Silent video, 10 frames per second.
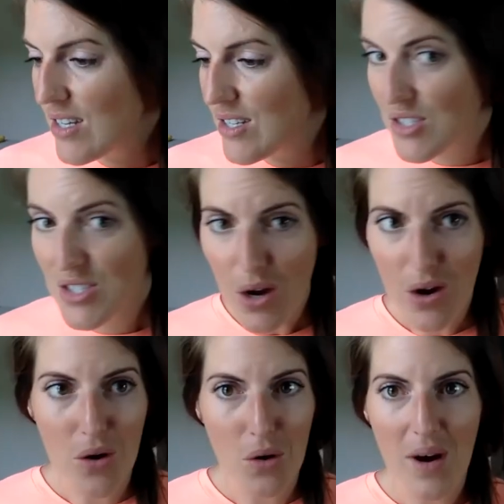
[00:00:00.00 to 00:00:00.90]

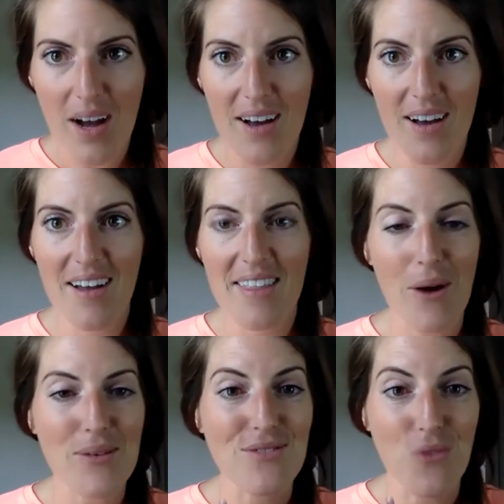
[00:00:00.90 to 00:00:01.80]
So that
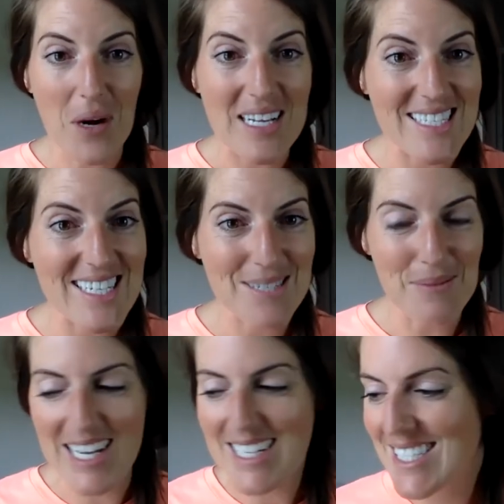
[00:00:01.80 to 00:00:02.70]
was 46
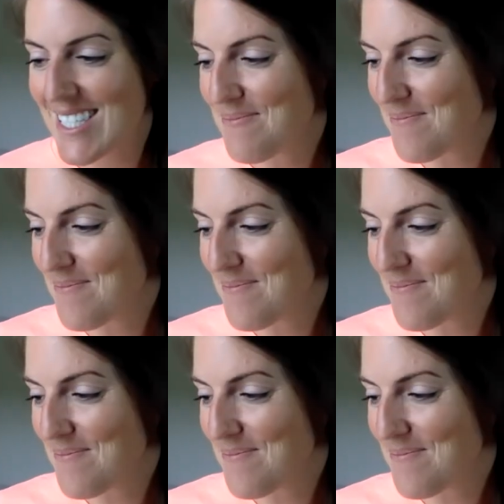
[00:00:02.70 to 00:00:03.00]
minutes,